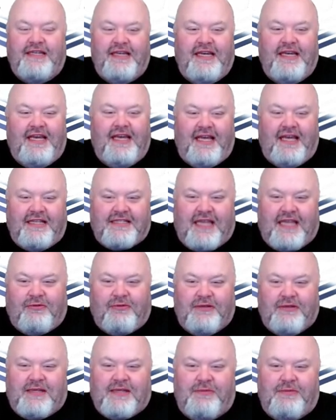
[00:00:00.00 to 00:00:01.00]
It's like
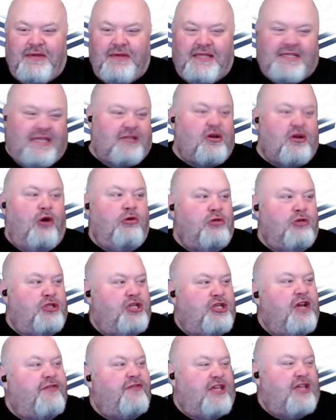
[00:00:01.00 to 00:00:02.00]
when somebody says, "Oh,
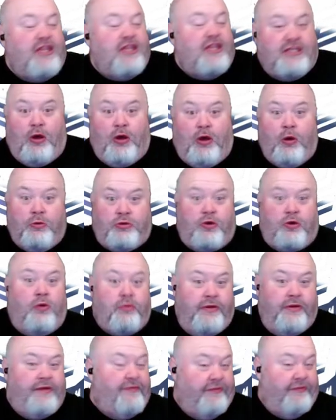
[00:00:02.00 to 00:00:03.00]
Jeff said this." Oh,
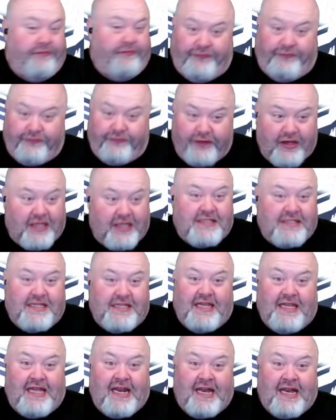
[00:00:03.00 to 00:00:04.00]
don't even freaking
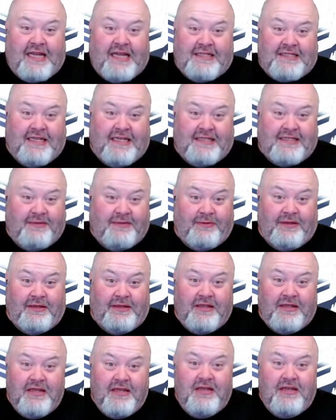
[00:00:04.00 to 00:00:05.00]
say that I said something.
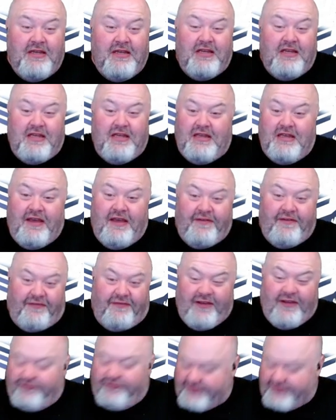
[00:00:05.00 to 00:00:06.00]
If
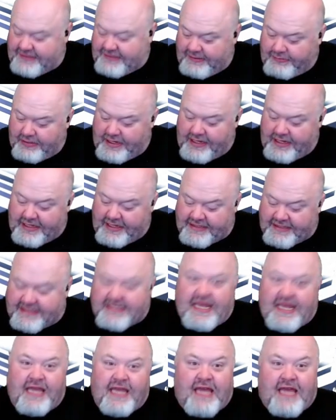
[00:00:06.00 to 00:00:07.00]
if somebody is
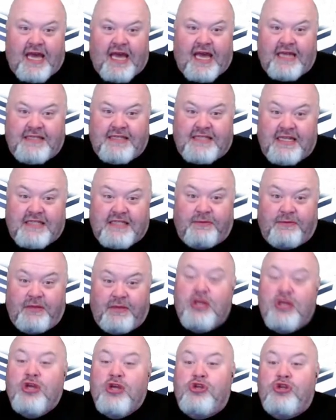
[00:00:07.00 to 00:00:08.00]
saying that I said
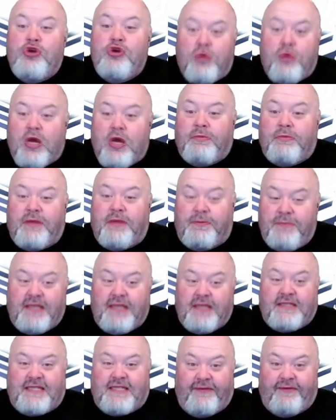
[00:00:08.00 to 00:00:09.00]
something, you come to me
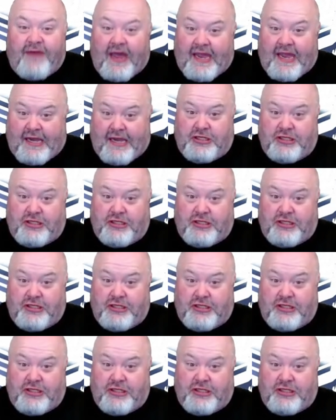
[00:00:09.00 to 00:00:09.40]
and see if I actually